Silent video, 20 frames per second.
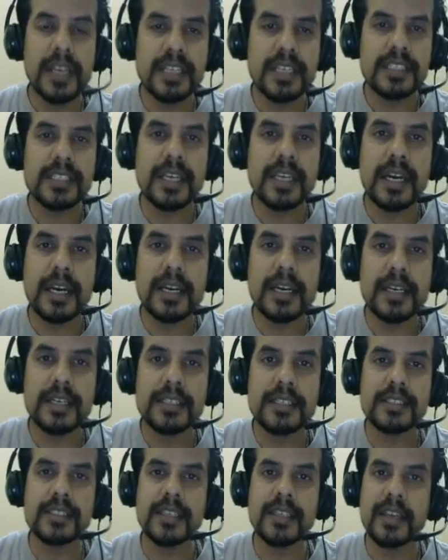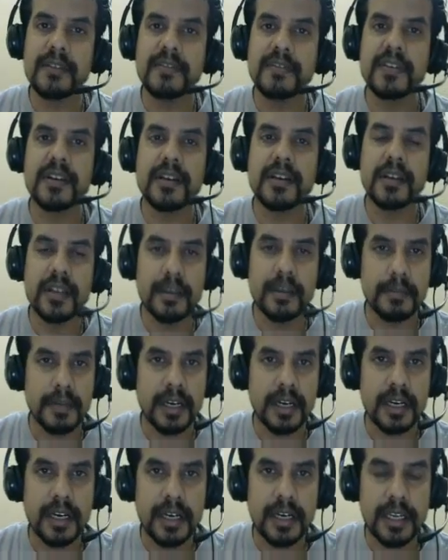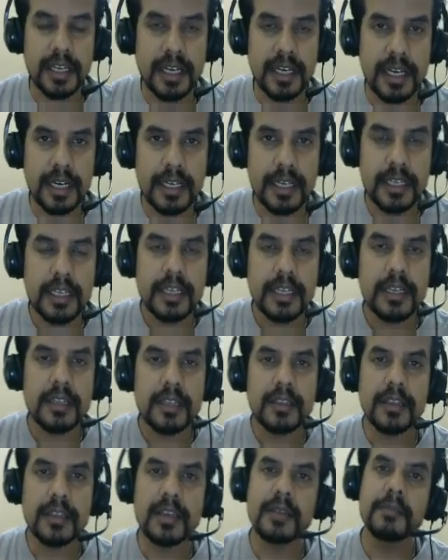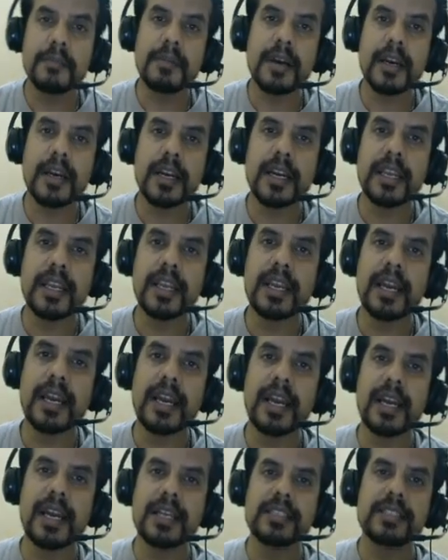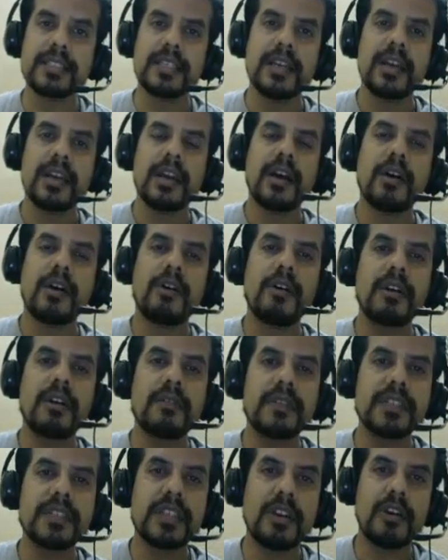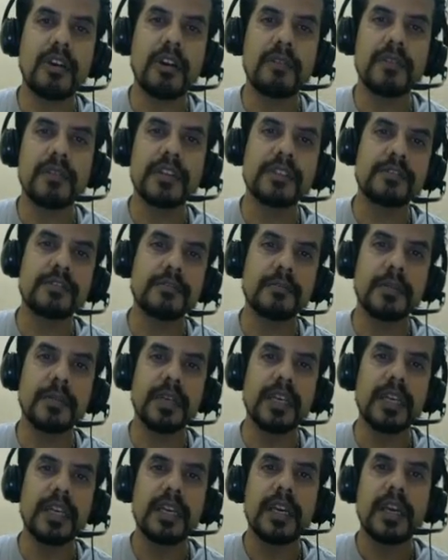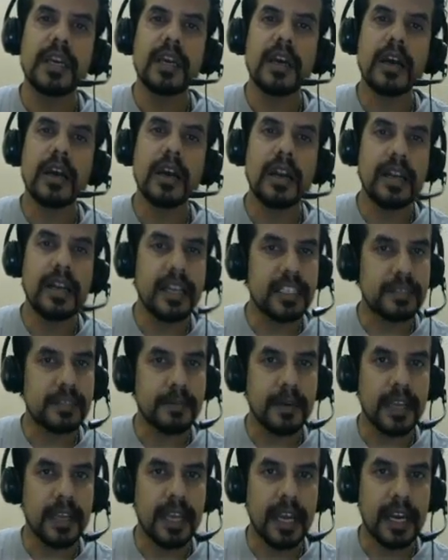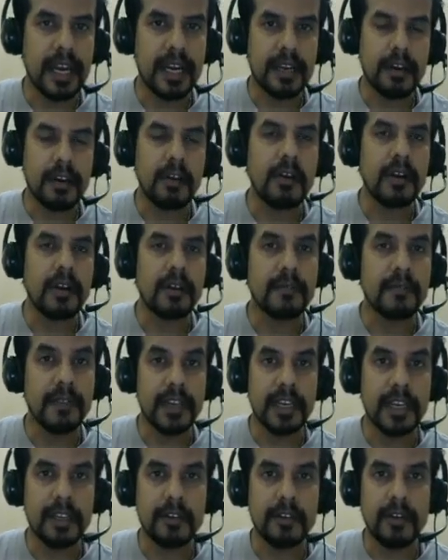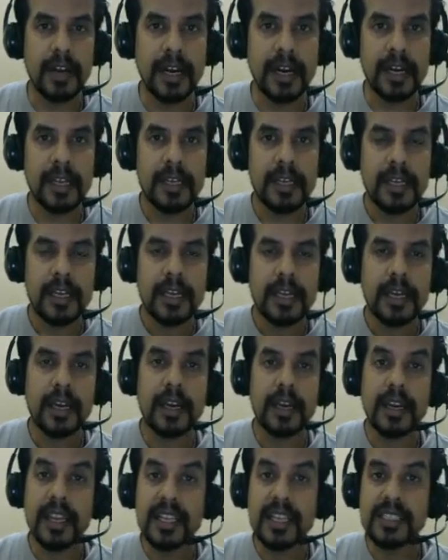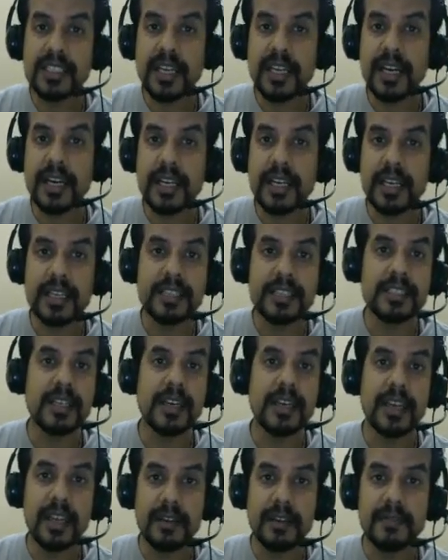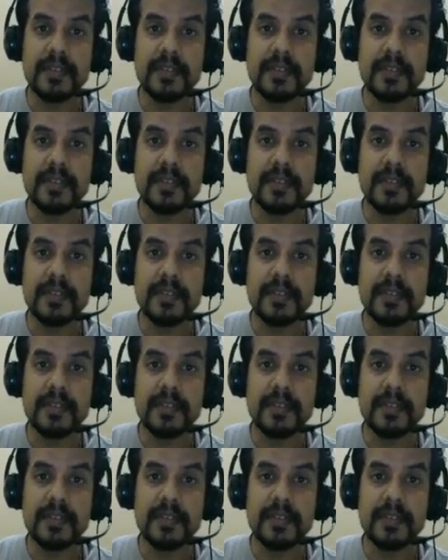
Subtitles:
a text ad is never a remarketing ad. The remarketing has always and always to be a display ad or a video ad. A text ad is